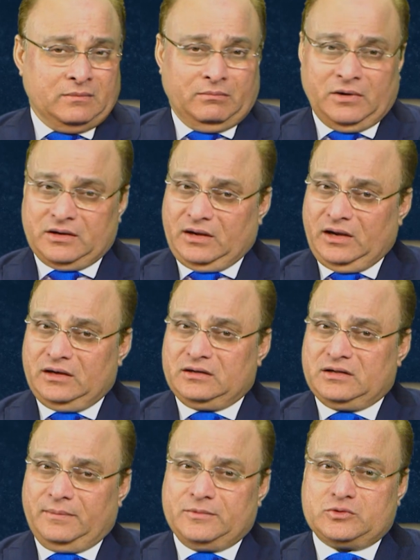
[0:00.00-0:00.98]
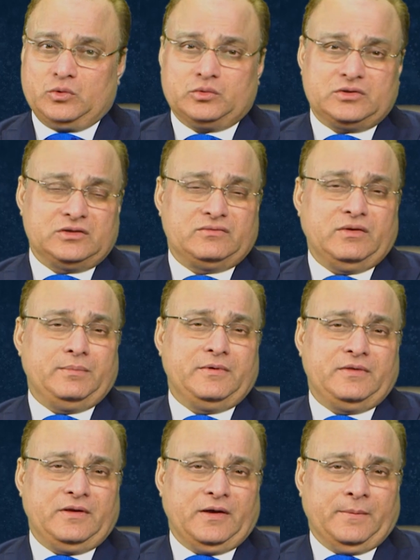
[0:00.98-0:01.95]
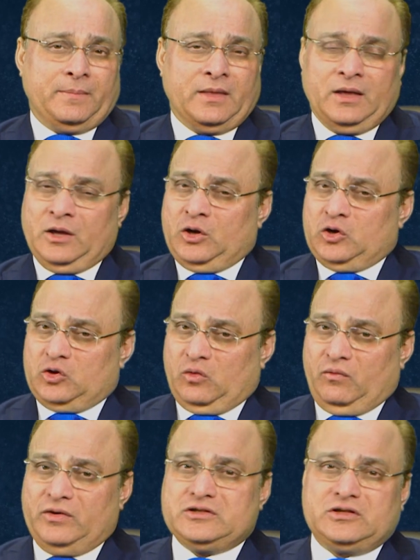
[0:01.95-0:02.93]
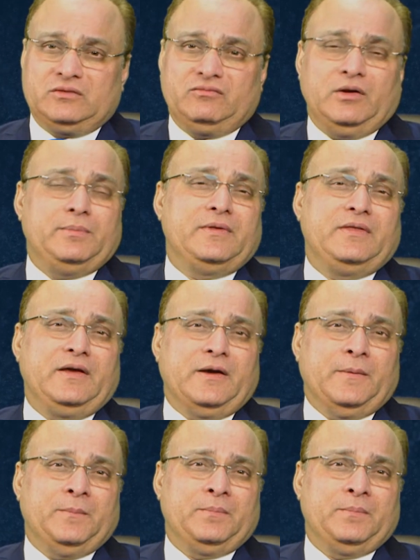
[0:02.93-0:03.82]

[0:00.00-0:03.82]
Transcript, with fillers: but income resources will be there. Your vision will be there,